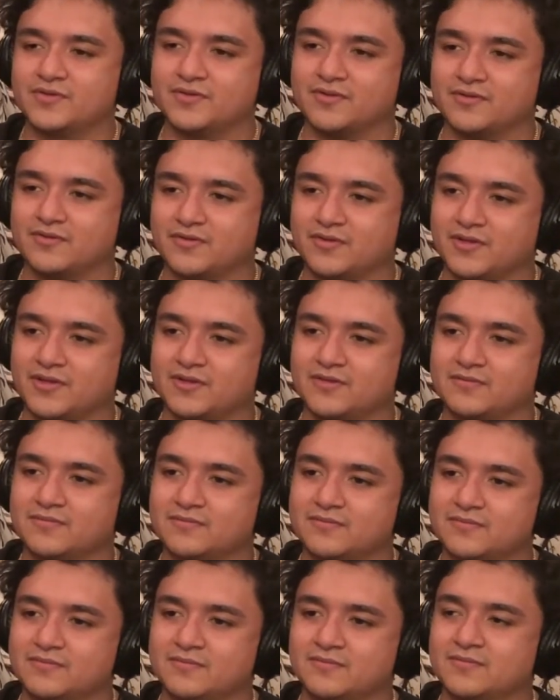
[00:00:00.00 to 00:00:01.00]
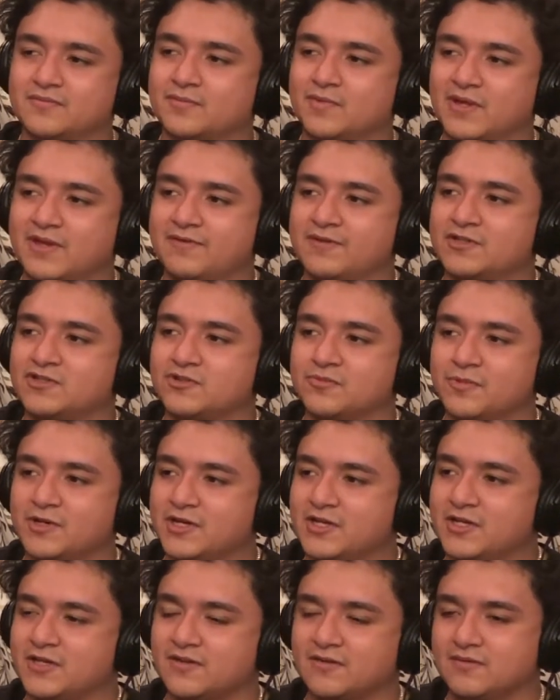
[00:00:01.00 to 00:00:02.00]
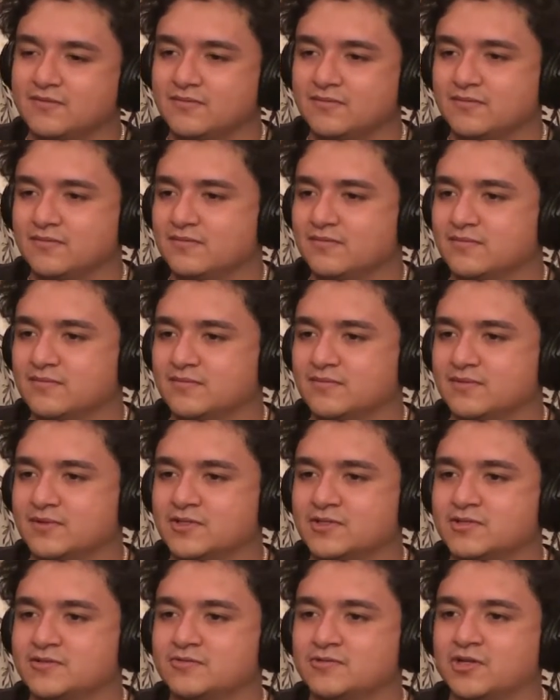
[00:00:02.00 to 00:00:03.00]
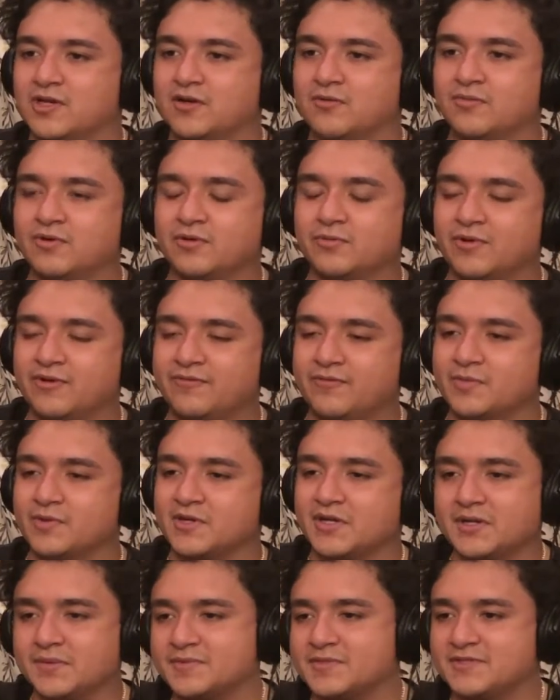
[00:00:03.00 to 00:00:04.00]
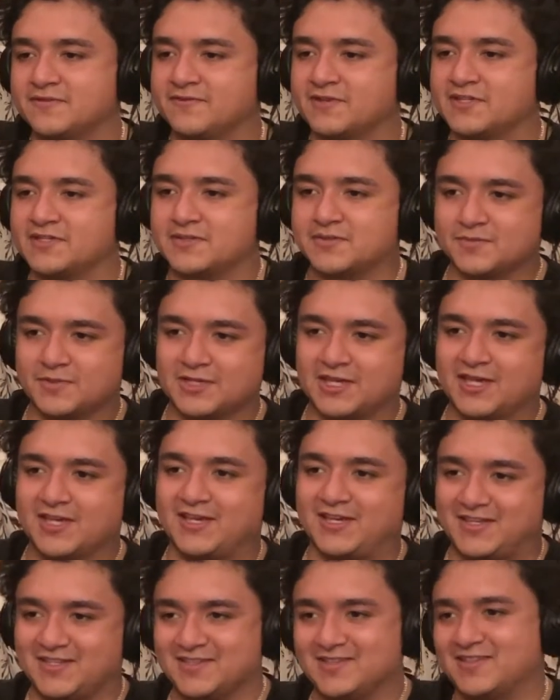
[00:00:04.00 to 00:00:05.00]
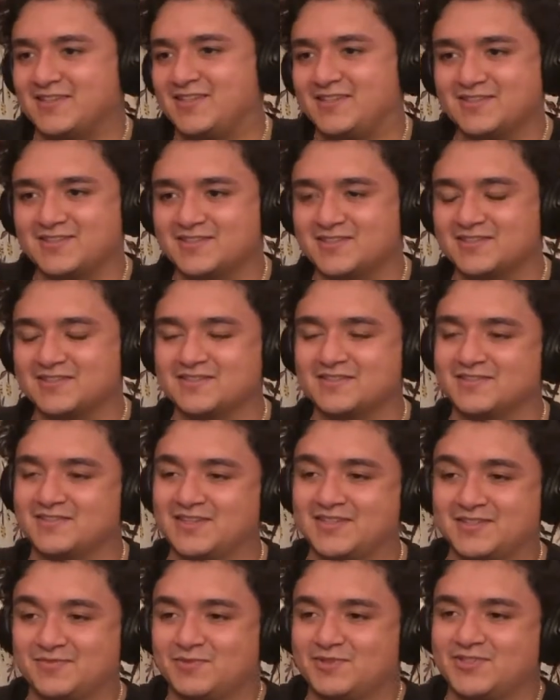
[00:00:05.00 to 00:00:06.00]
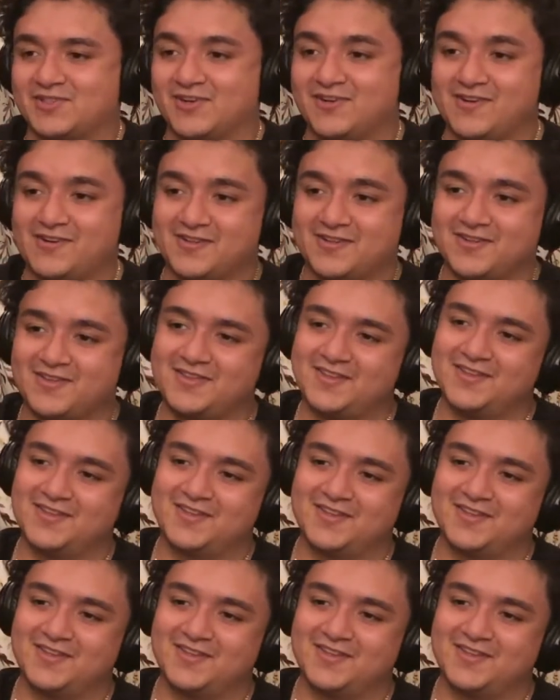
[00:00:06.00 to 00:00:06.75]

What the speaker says: And you're like, we have extra money. Let's try to run away from the cops as fast as we can. And that's what started it.